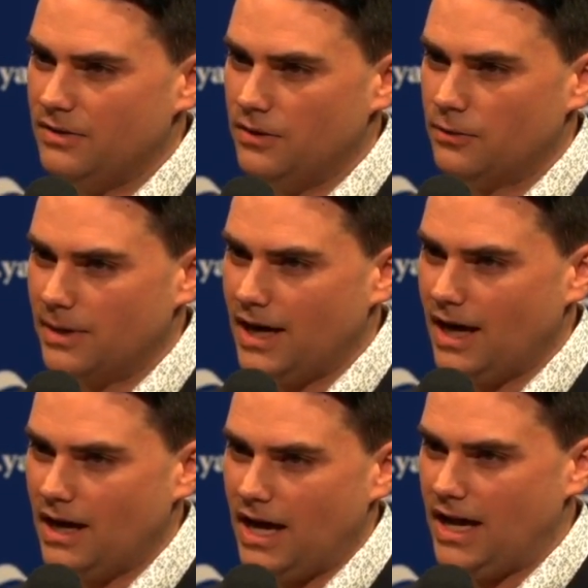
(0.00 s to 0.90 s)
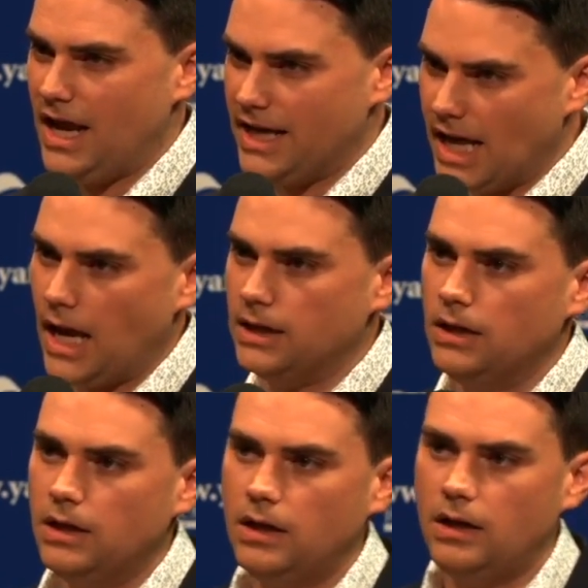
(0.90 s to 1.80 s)
the, the rea and again,
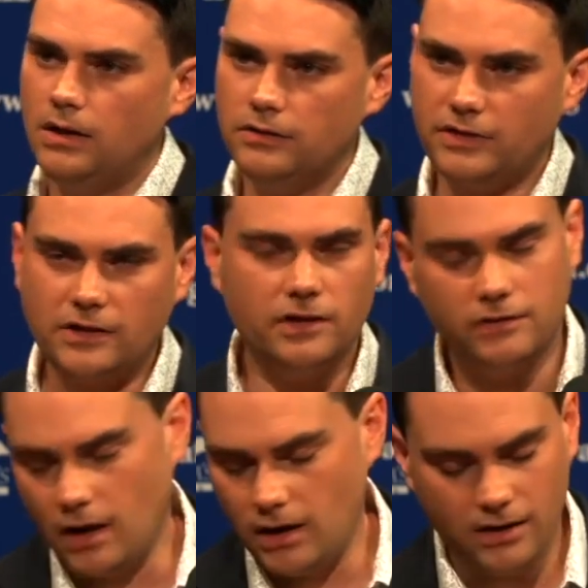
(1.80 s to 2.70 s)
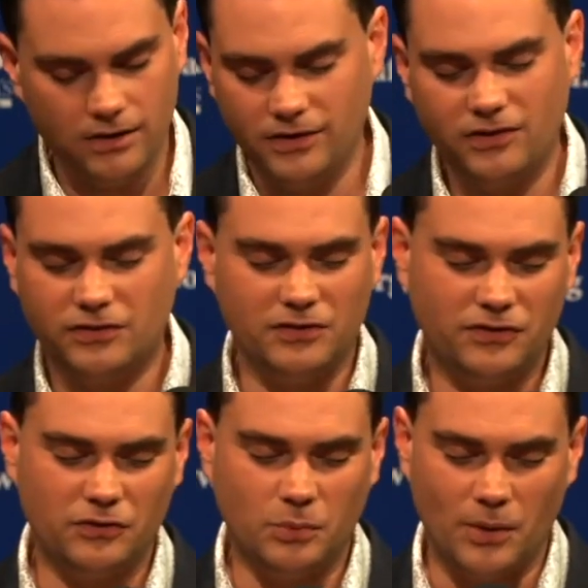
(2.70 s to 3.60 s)
sex is, uh, this is,
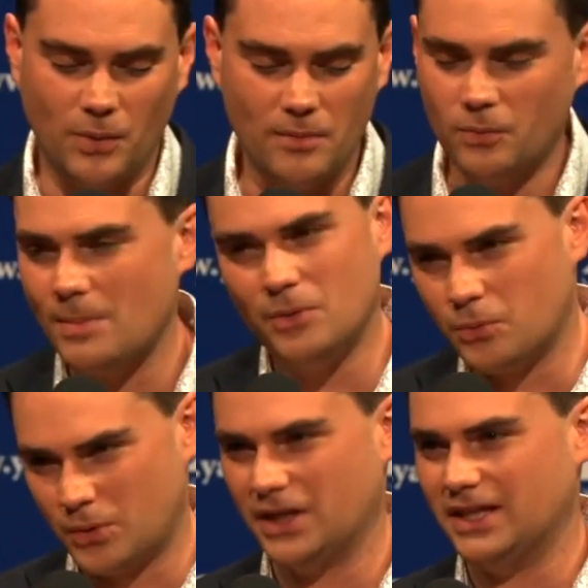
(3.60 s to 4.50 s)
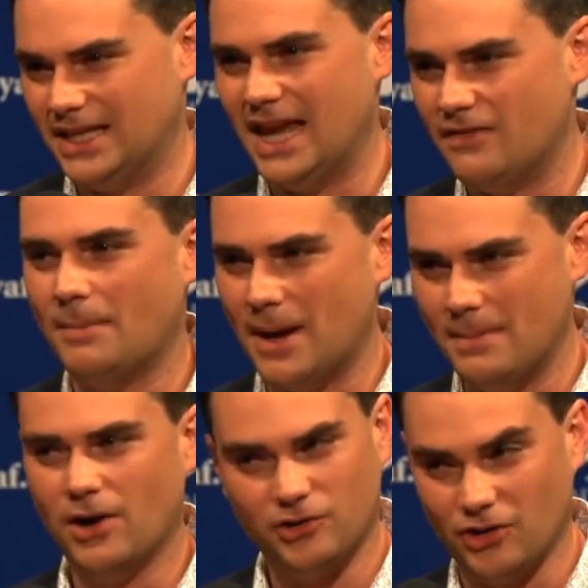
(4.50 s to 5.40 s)
this is where women really gave up on
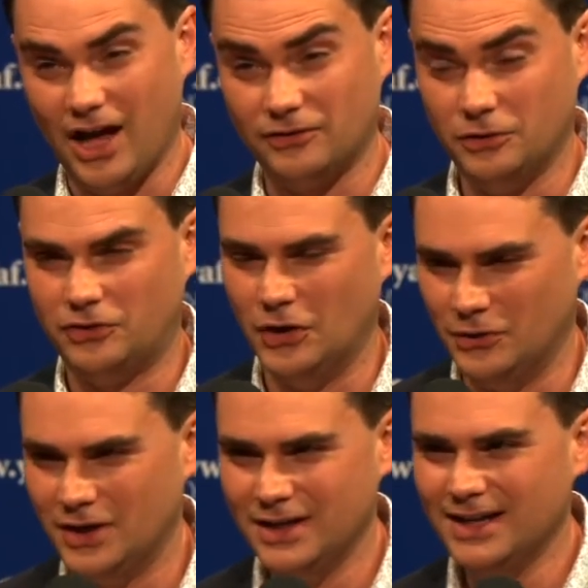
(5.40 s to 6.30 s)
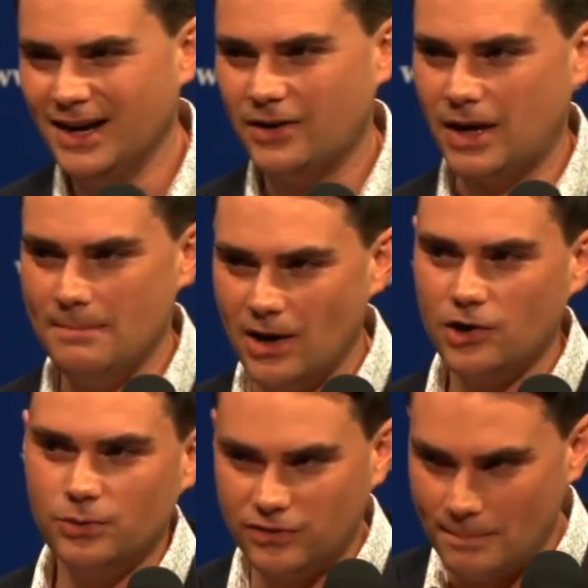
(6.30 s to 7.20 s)
marriage a lot too soon. Okay,
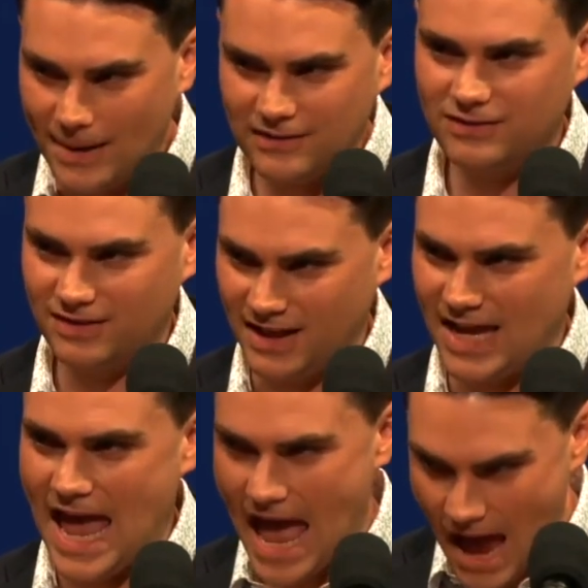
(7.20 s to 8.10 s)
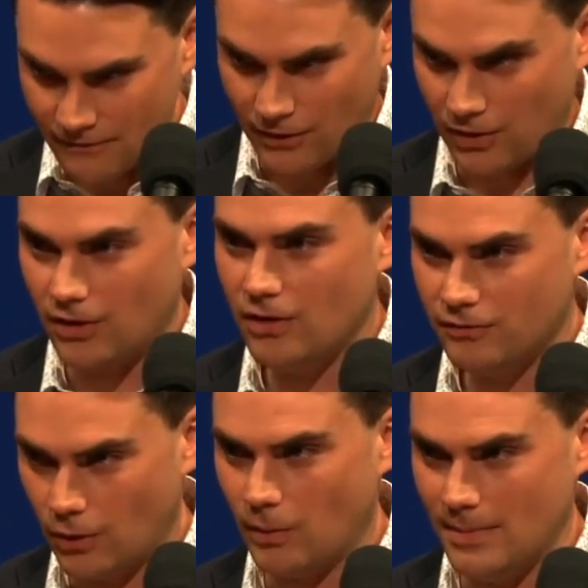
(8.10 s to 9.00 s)
marriage was the best thing ever
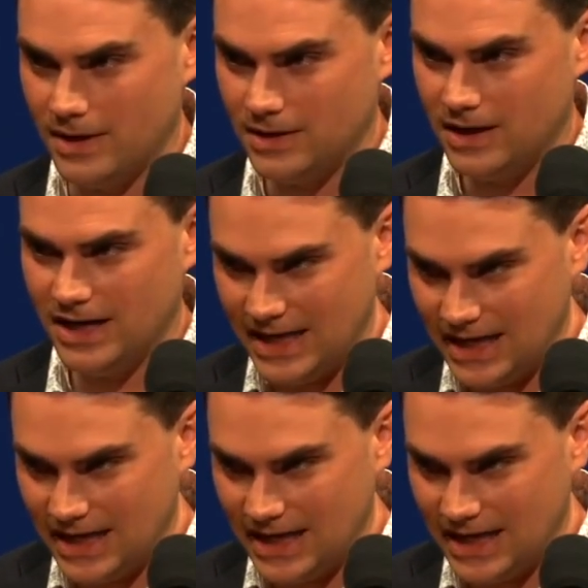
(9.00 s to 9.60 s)
for women. It